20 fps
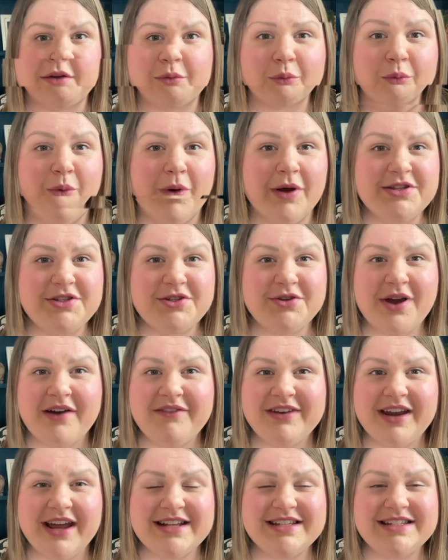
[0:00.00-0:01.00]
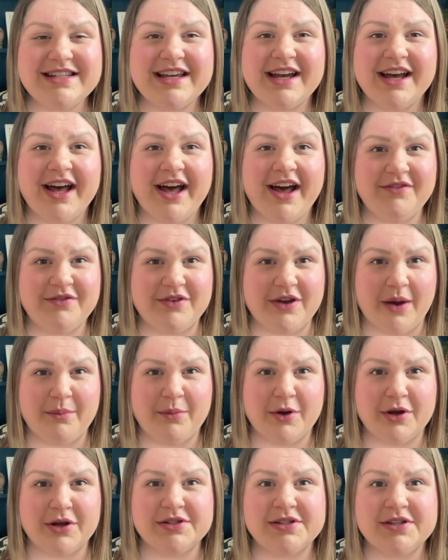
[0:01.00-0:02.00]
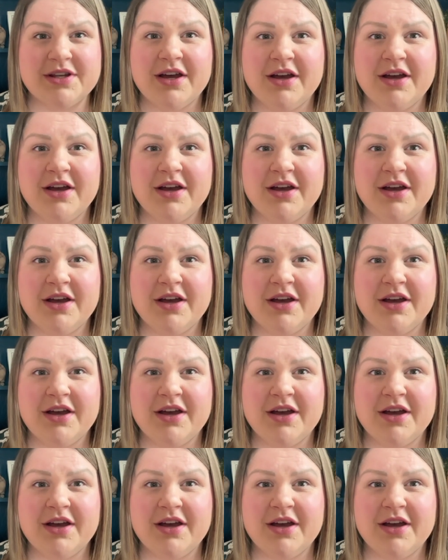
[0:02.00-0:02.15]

Once you have an idea of numbers,